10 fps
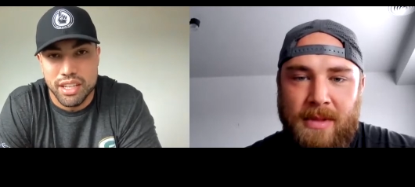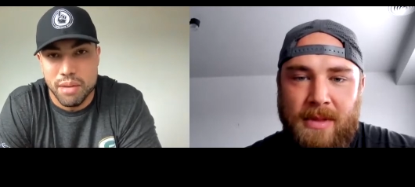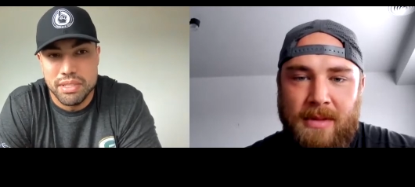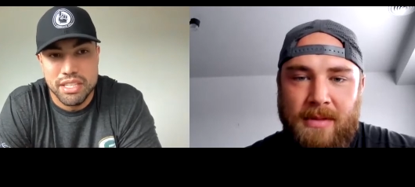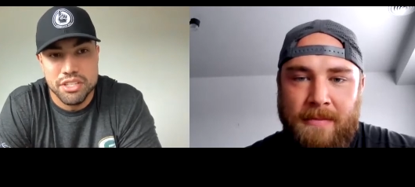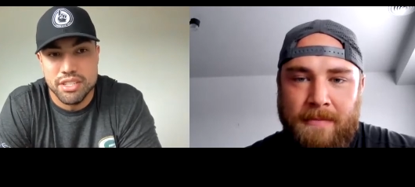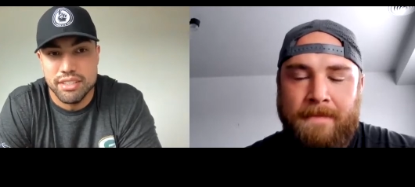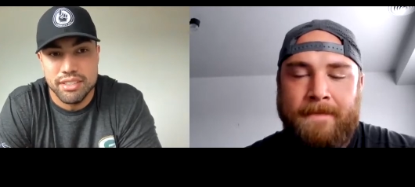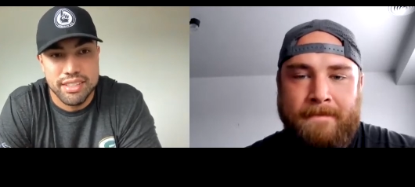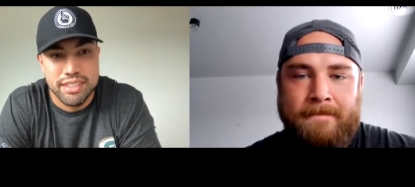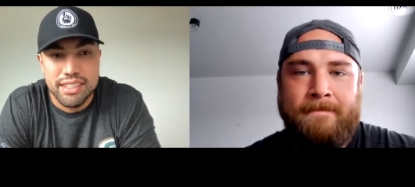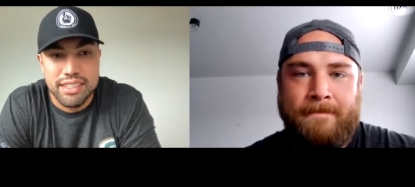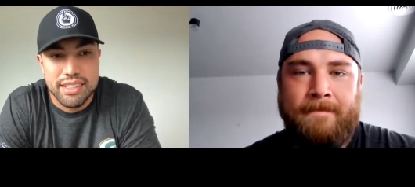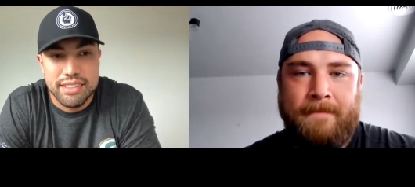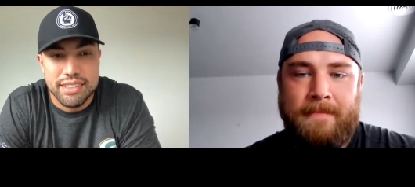Speaker 1: the competition
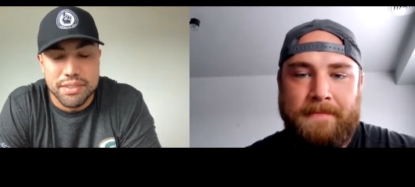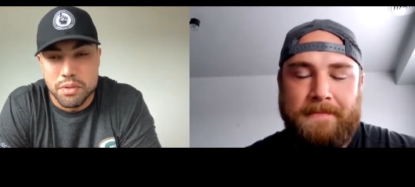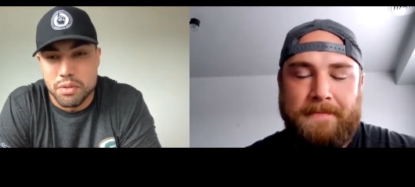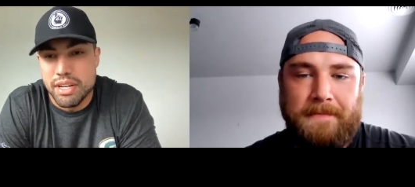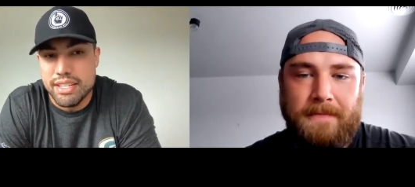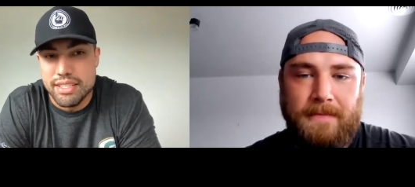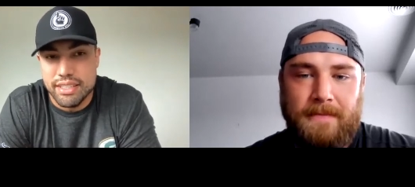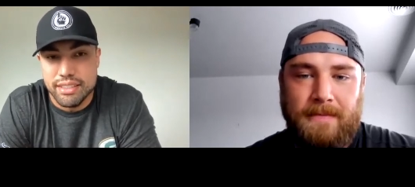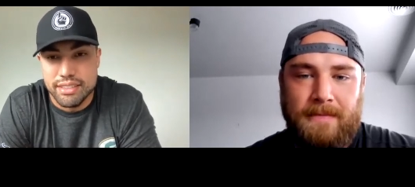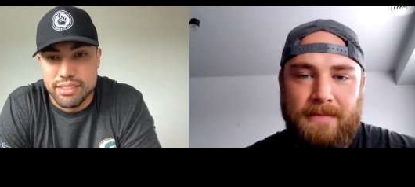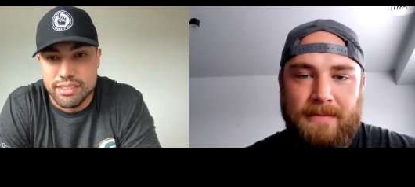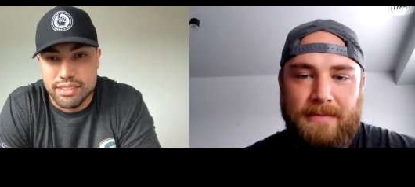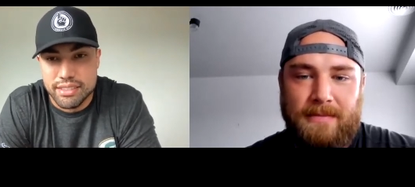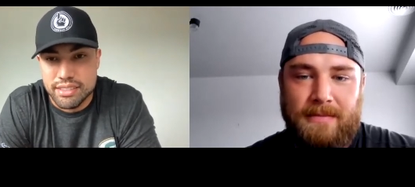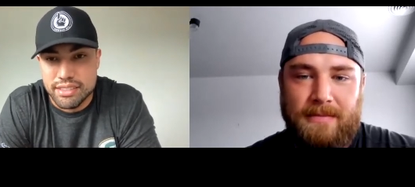is crazy.
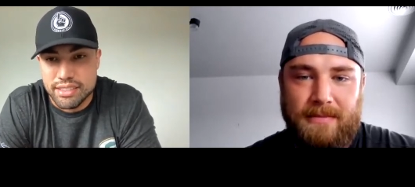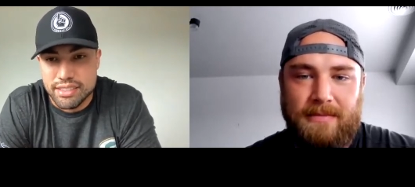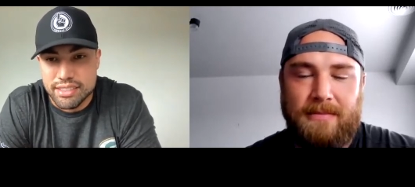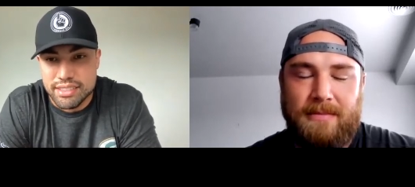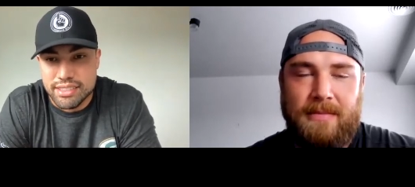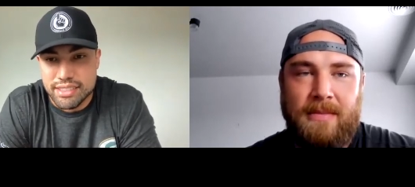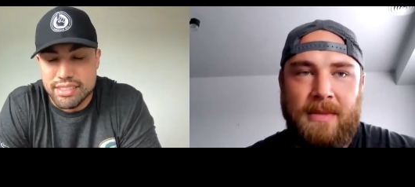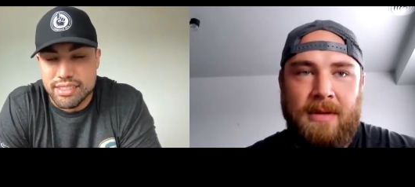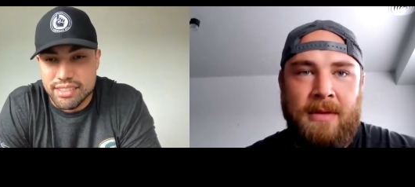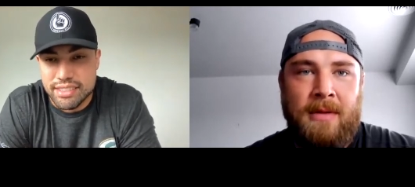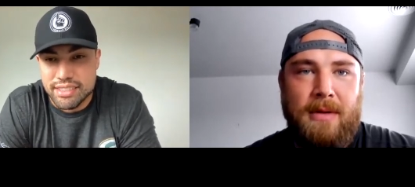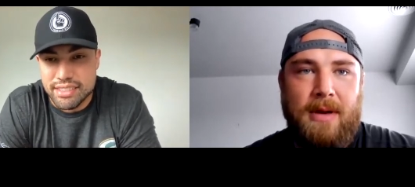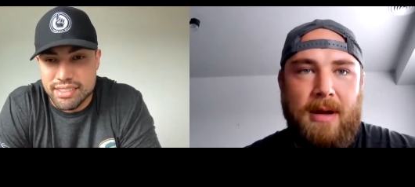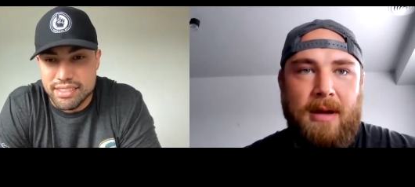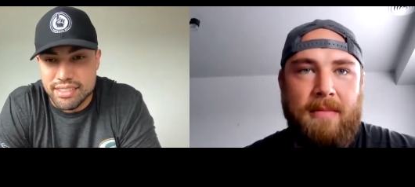Mm-hmm.
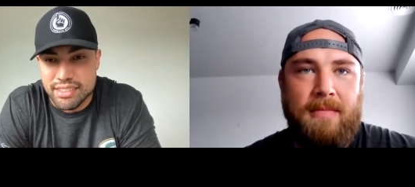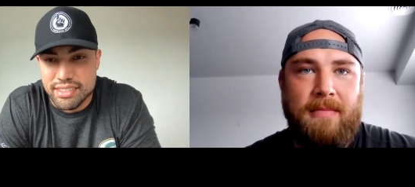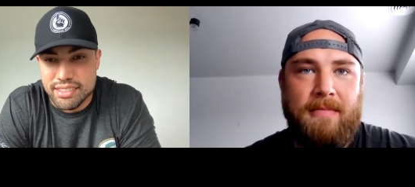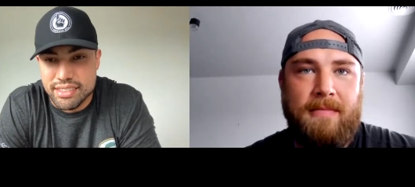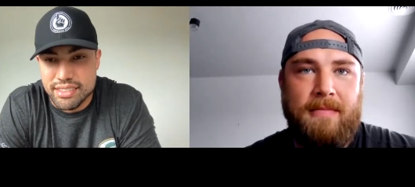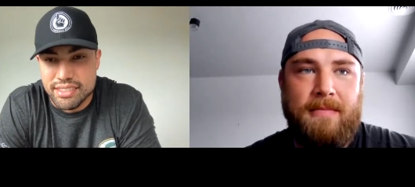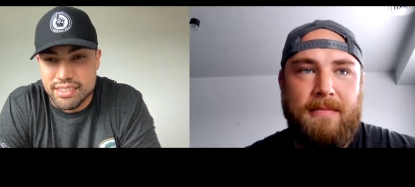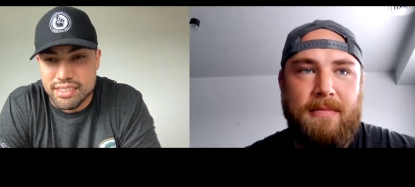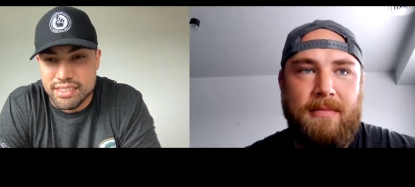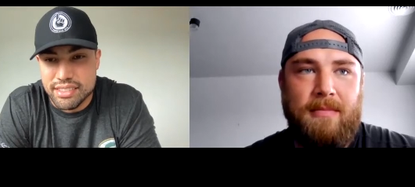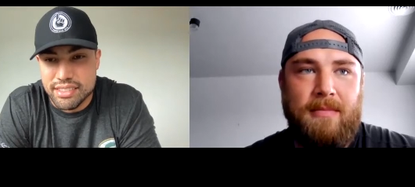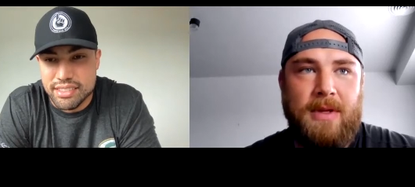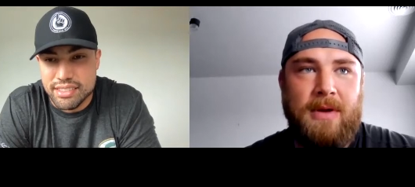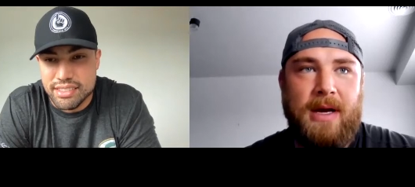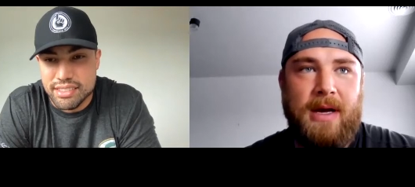Um,
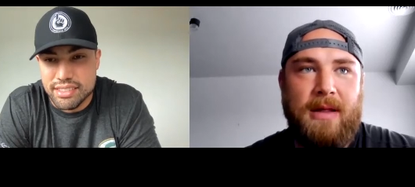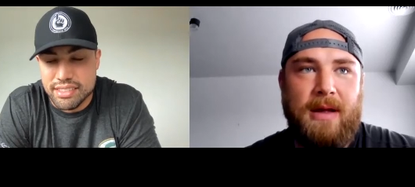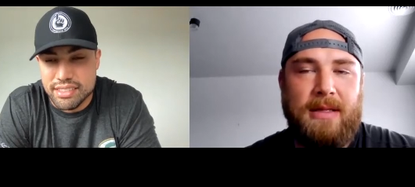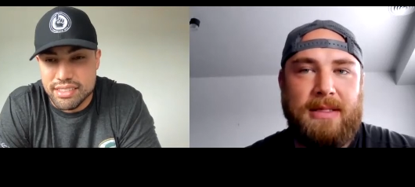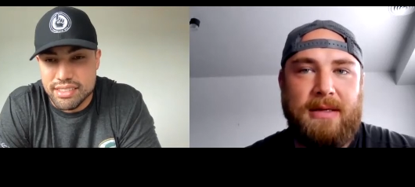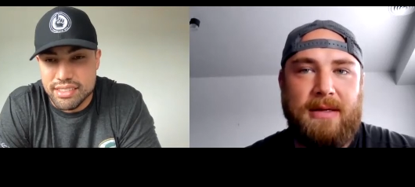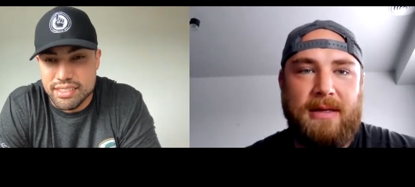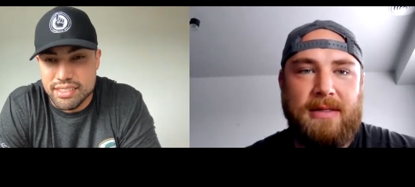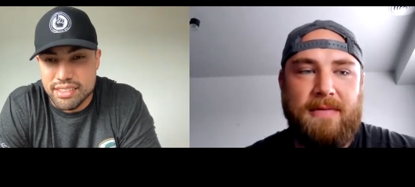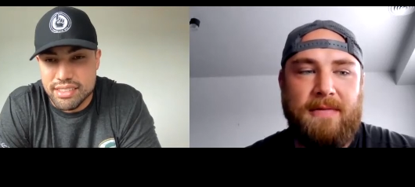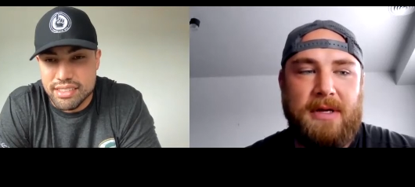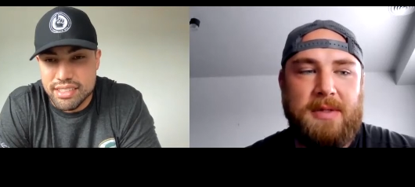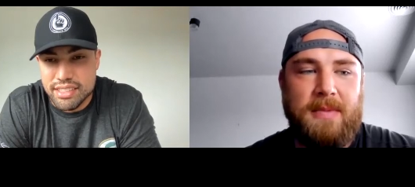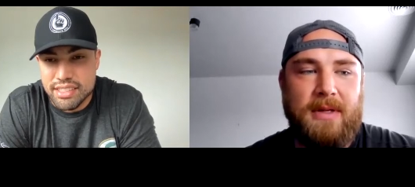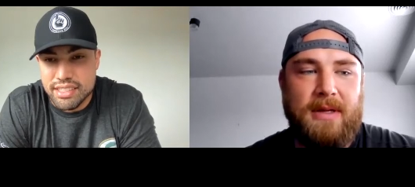
Speaker 2: you know, I, as a as a
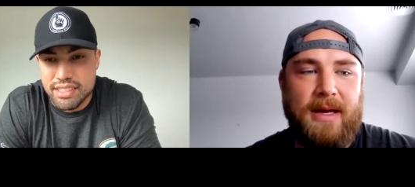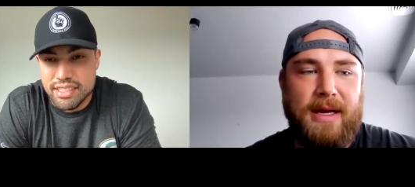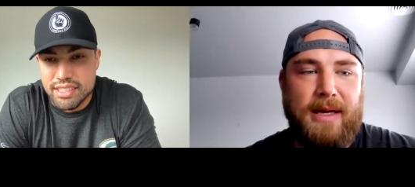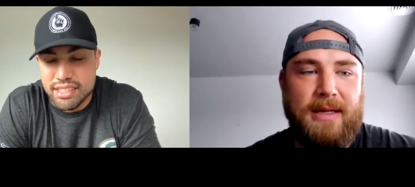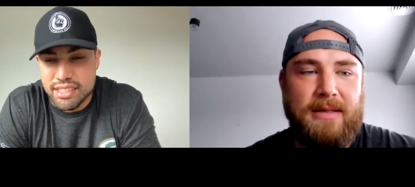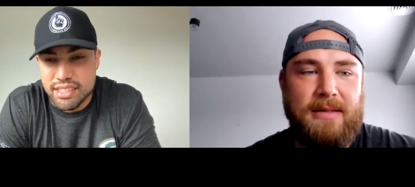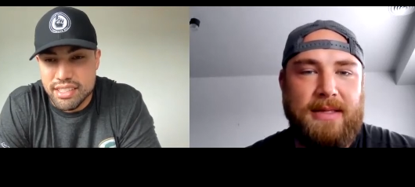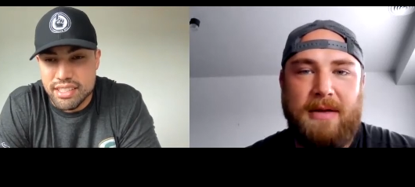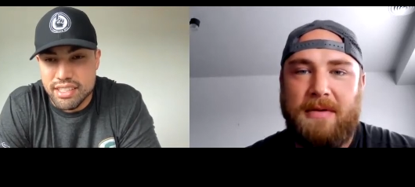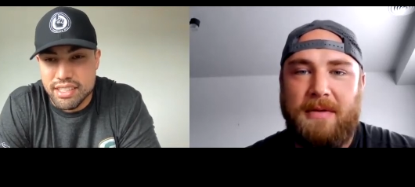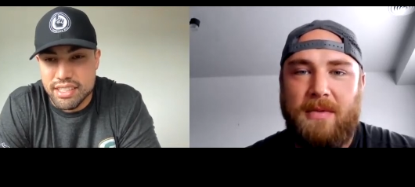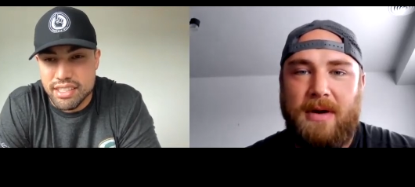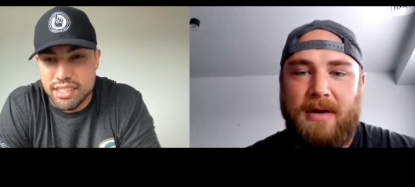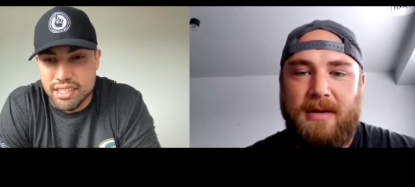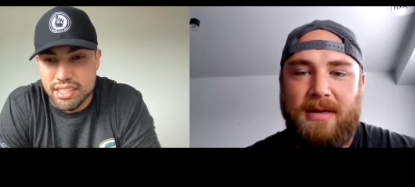freshman, I had Taylor
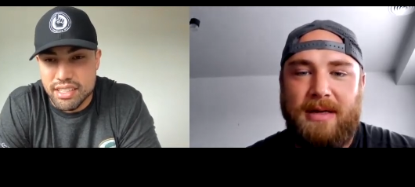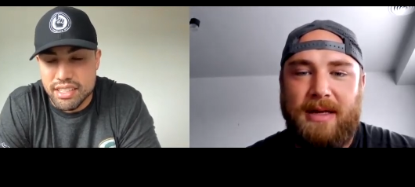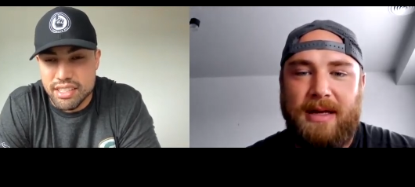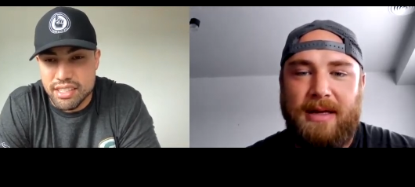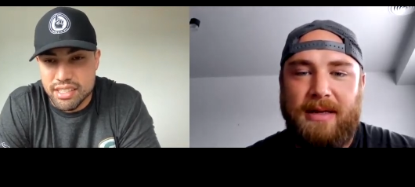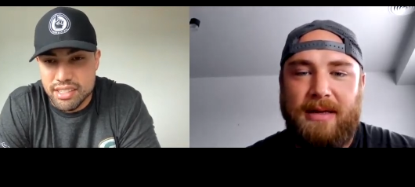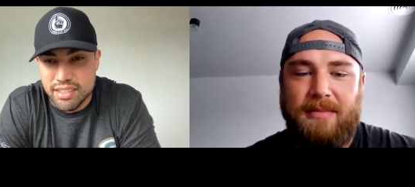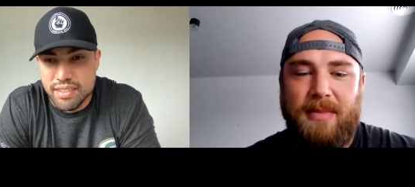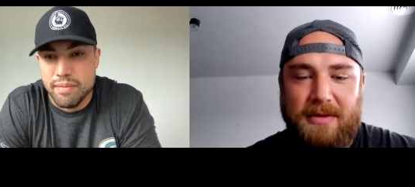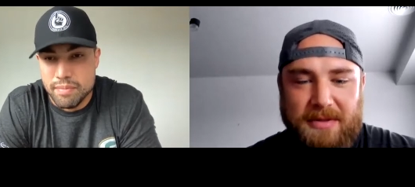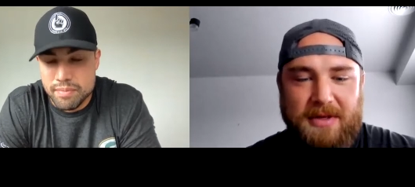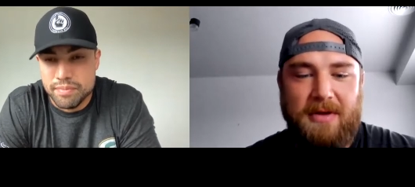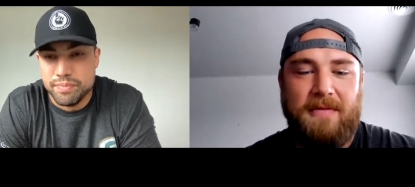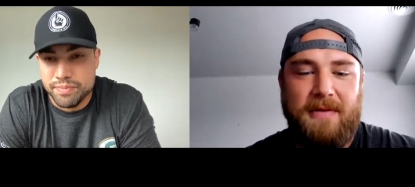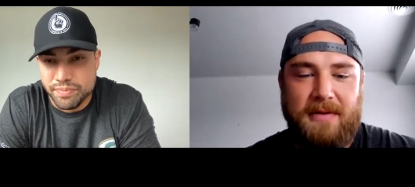Lewan and Michael
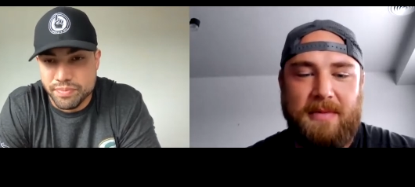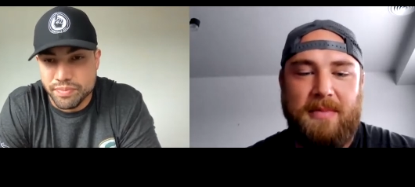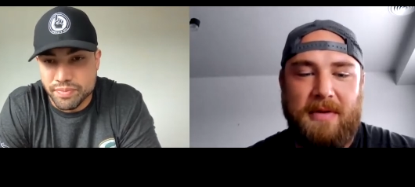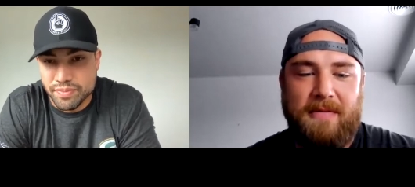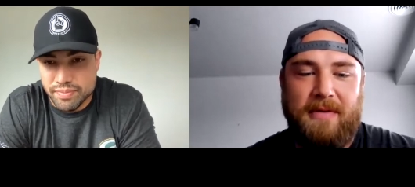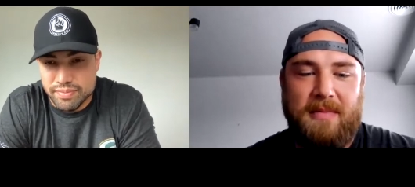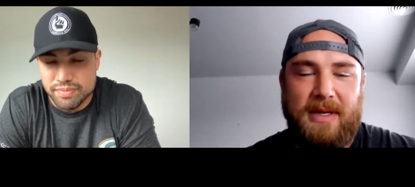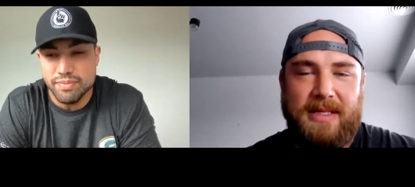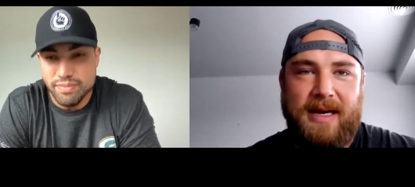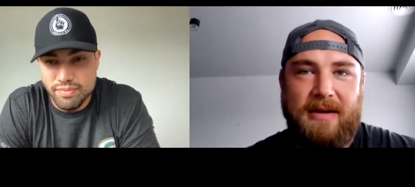Schofield, both of our big